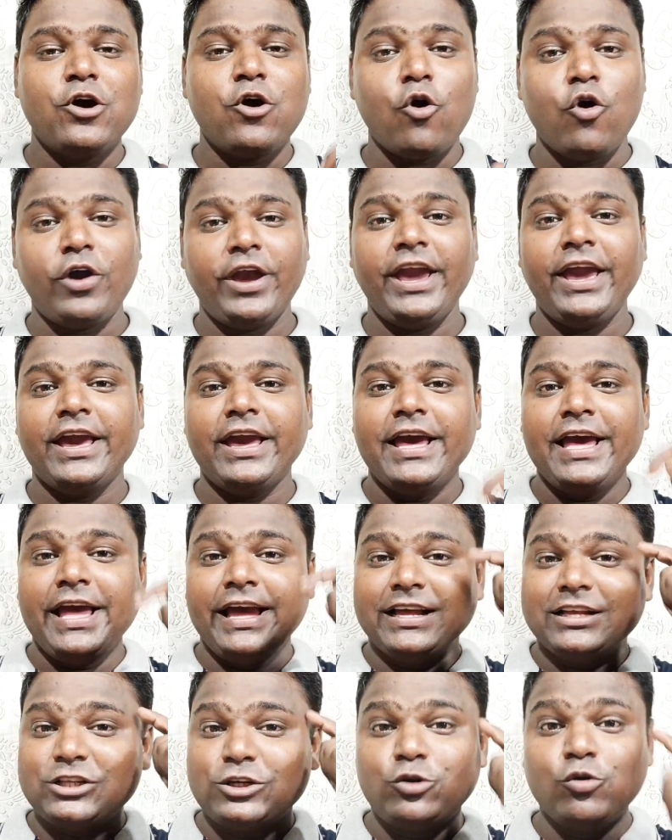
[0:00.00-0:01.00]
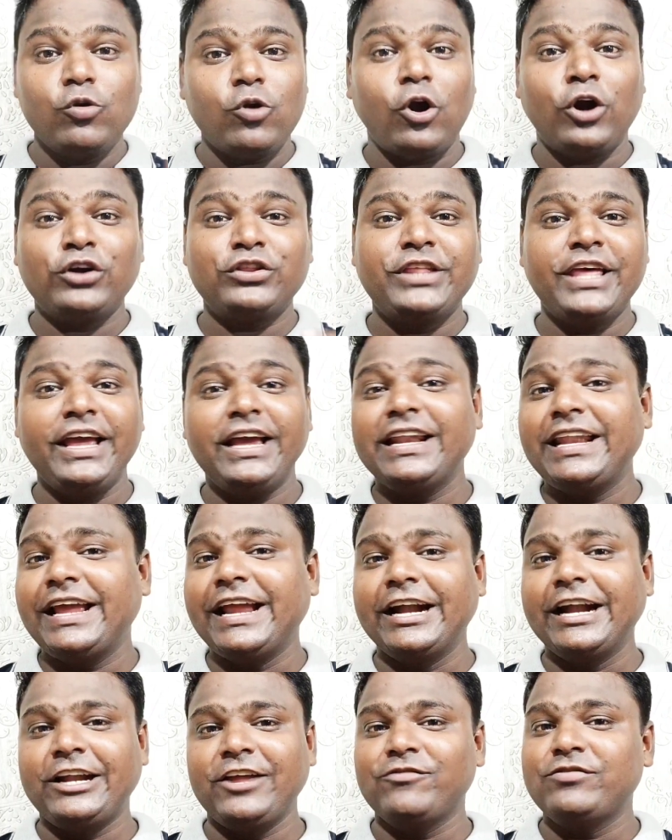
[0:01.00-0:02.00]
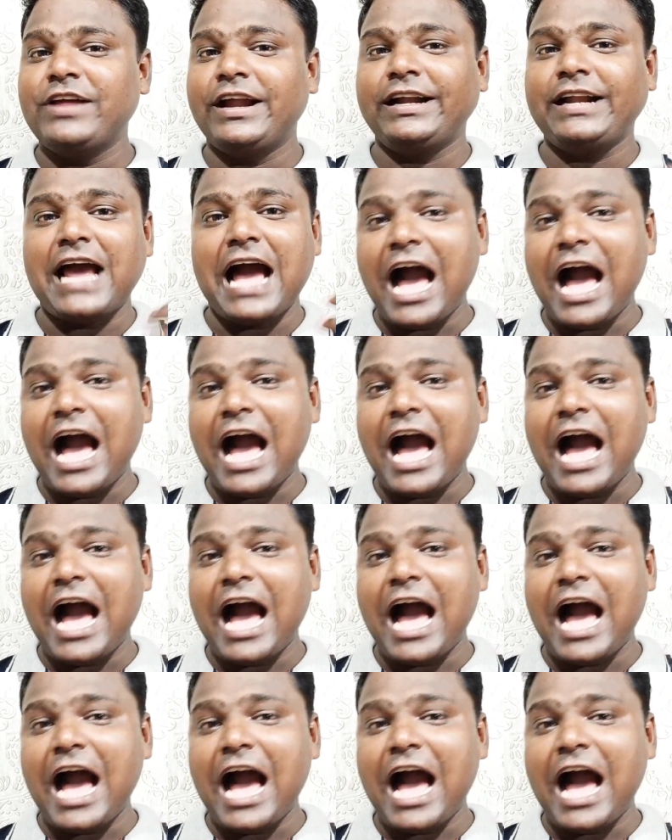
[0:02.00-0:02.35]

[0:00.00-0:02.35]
Okay, do not think negative that